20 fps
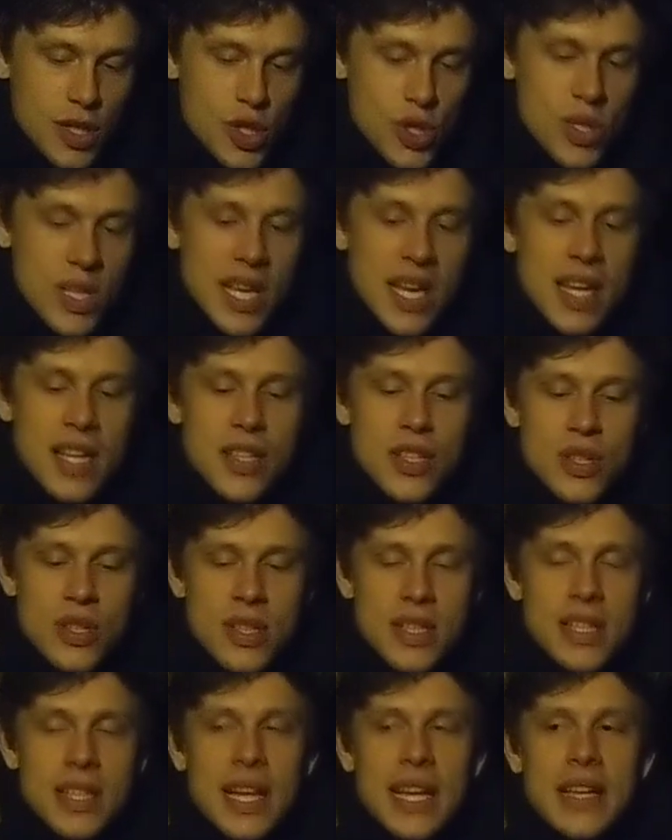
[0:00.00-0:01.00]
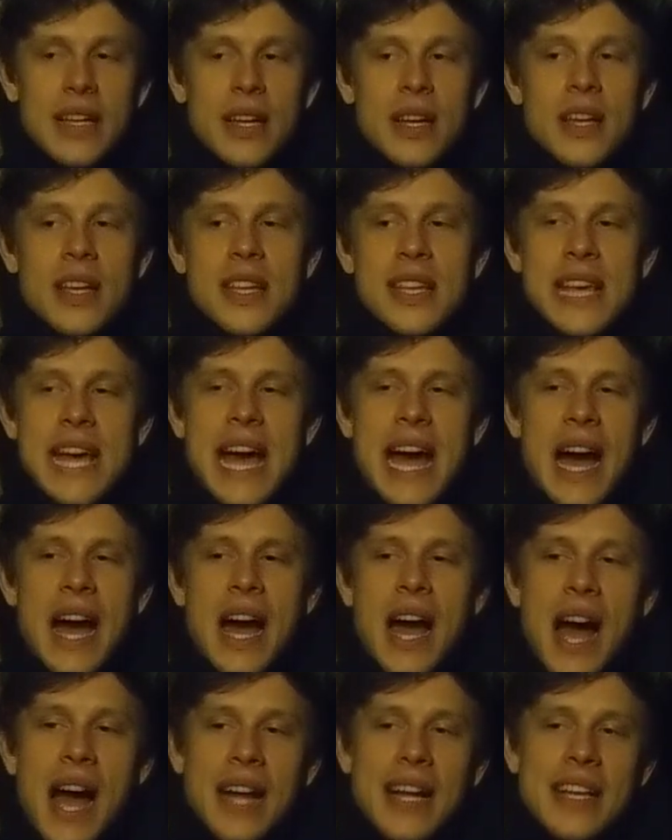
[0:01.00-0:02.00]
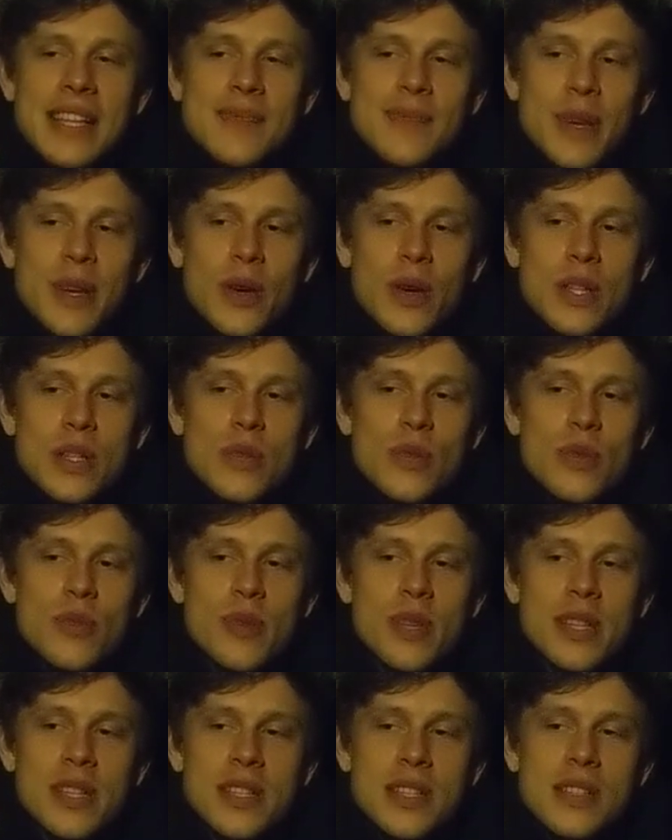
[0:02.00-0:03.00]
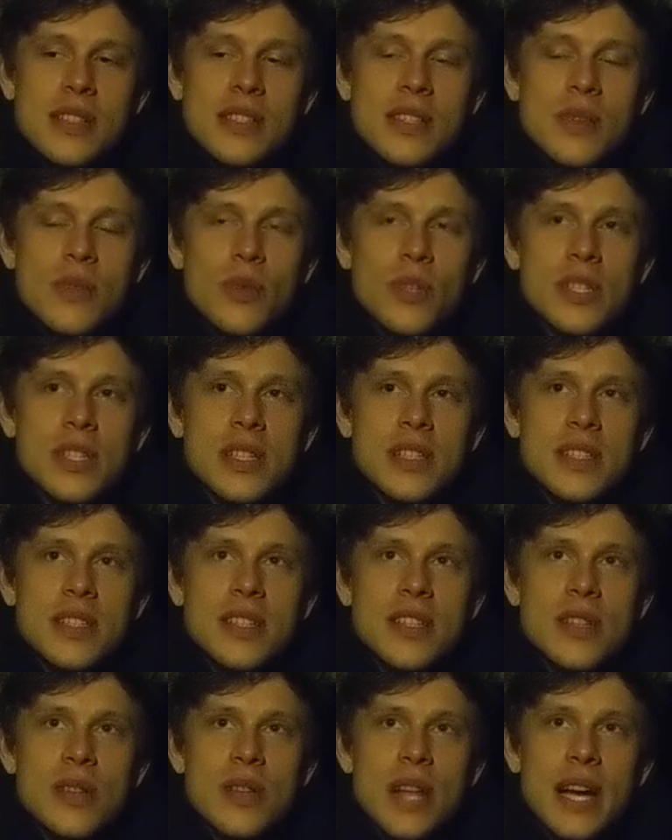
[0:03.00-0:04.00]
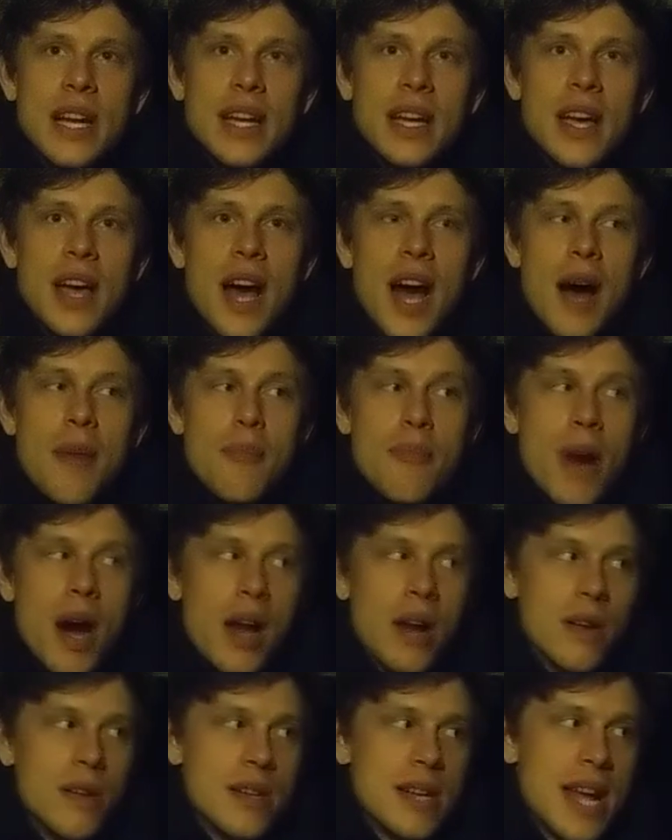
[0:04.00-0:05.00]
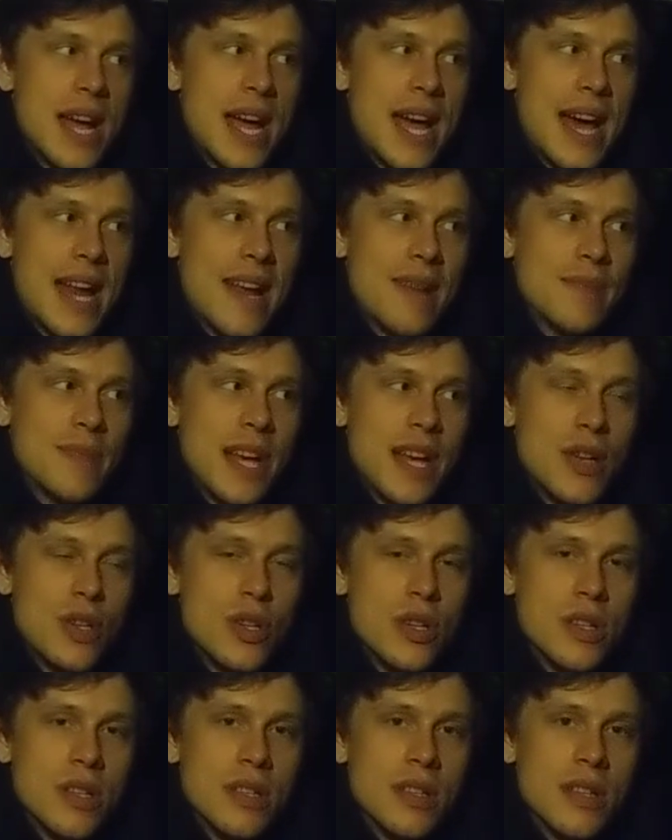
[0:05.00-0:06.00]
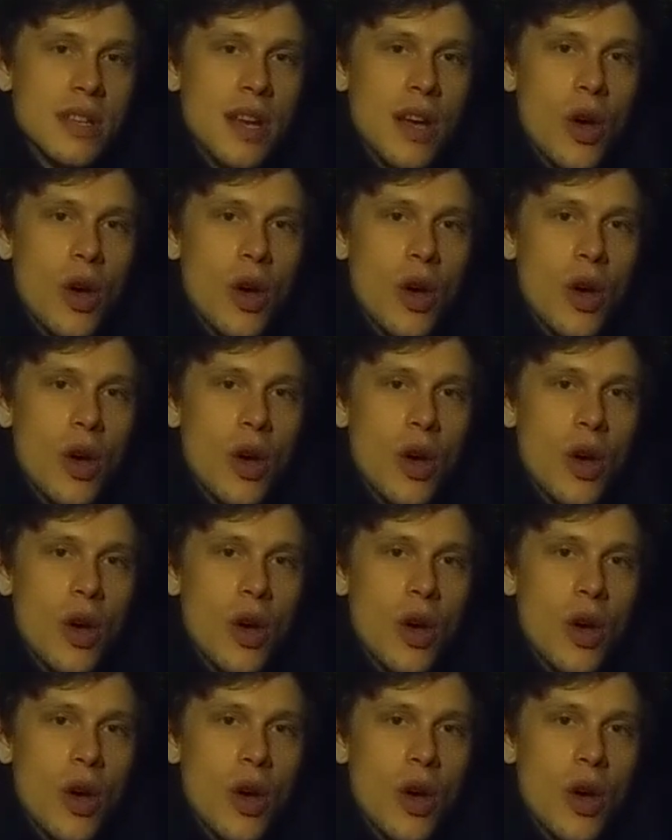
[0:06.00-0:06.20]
Do they like, yeah, I guess my question would be, would Disney do like a modern day adaptation?